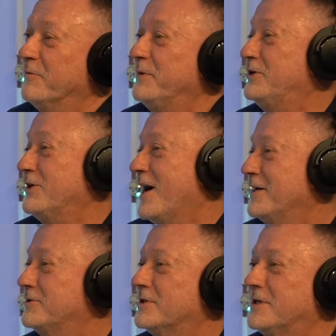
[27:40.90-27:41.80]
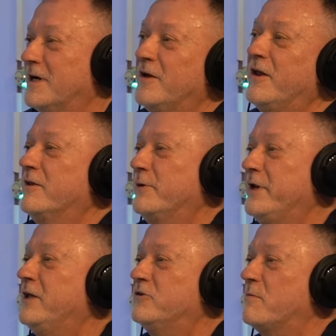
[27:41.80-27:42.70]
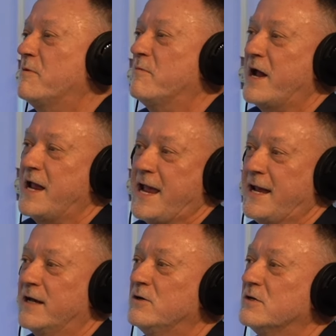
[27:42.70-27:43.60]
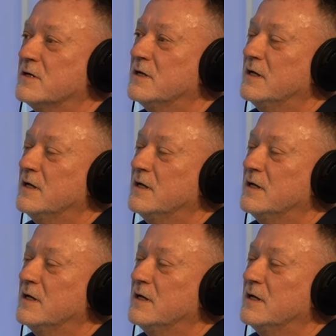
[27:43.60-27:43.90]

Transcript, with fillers: you'll be shocked. Uh, another one ends up in my hand.